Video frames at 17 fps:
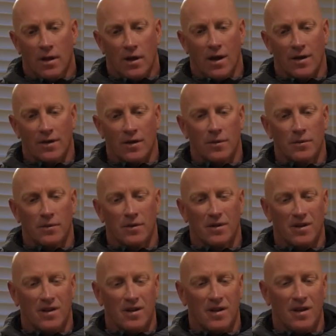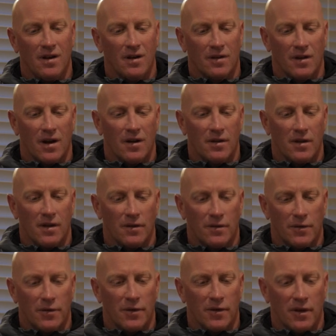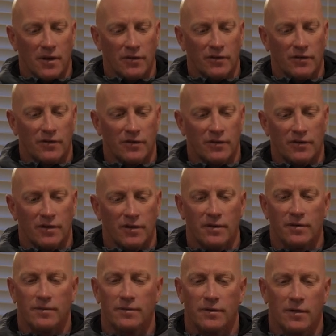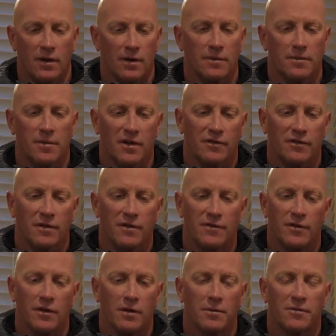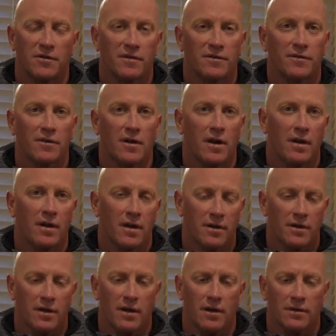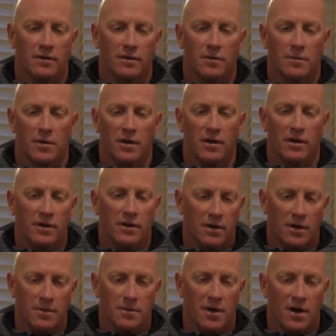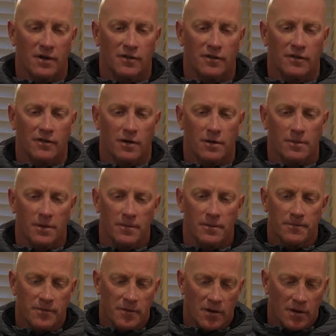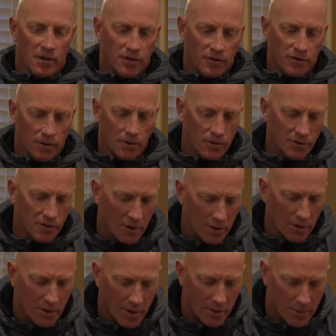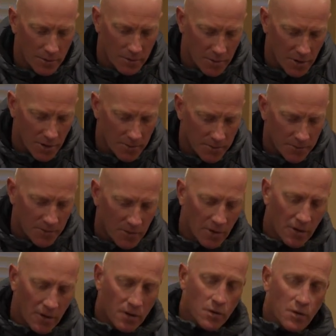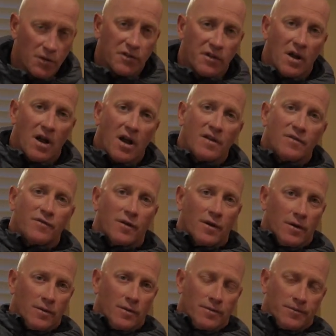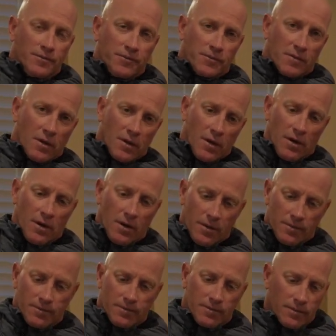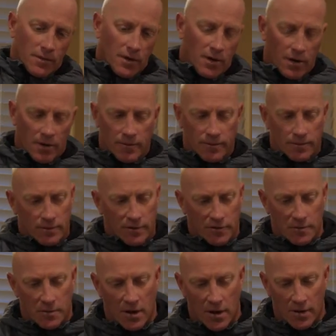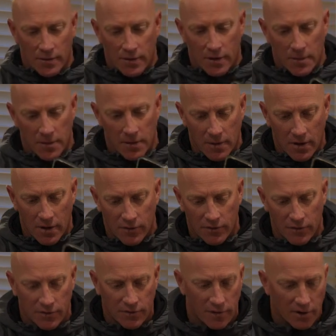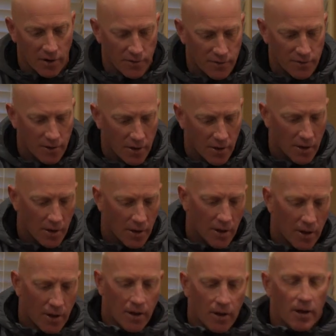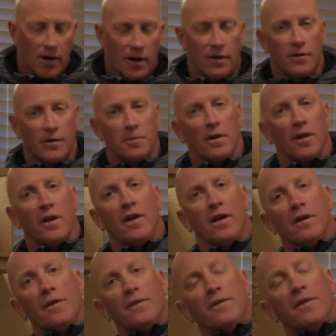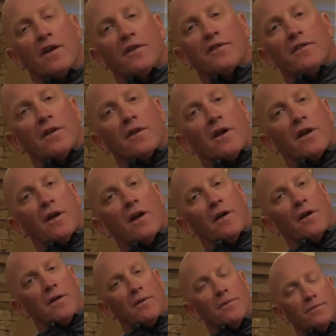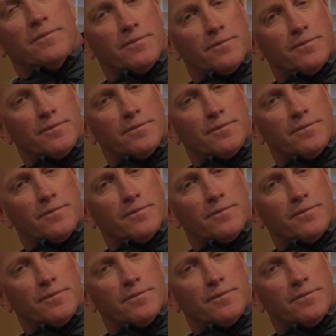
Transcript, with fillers: I don't really need a lot of the other things, just a, you know, basically a Phillips and a flathead and a little blade to cut boxes open. So I always carry that with me. Of course, an iPhone, um, you know, just modern communication stuff. Uh, the blade, next thing I carry,